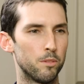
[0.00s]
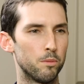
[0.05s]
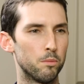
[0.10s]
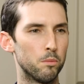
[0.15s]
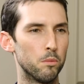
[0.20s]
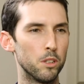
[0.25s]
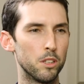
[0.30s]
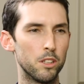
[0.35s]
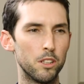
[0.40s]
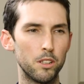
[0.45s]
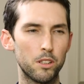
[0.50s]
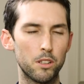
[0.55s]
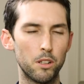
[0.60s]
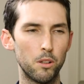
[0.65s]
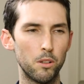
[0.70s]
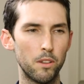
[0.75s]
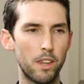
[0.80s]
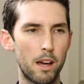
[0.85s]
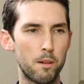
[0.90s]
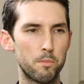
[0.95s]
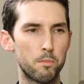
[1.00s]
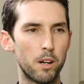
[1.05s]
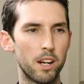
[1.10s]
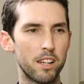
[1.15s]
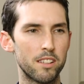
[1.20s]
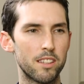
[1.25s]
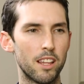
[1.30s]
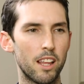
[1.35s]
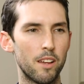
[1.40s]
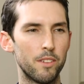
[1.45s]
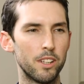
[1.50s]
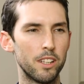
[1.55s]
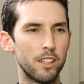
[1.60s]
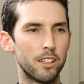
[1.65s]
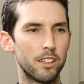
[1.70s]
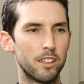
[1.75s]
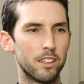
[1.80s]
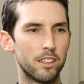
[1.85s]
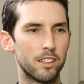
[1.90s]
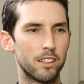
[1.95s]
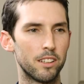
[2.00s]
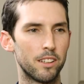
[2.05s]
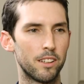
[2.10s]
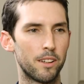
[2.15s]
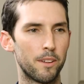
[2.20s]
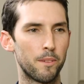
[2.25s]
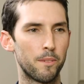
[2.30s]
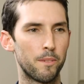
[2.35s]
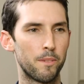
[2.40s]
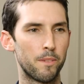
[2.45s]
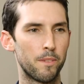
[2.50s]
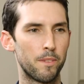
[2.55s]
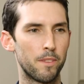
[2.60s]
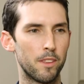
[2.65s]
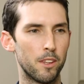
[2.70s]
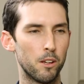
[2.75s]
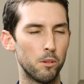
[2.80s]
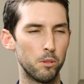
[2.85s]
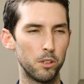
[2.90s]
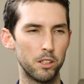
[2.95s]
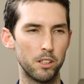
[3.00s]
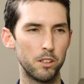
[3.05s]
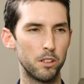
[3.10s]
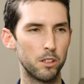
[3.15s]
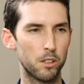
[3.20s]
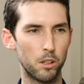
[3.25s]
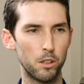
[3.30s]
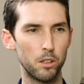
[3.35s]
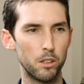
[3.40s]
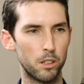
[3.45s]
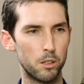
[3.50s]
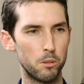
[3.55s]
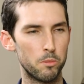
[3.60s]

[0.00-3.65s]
Would you call that breast-loving? Or would you call it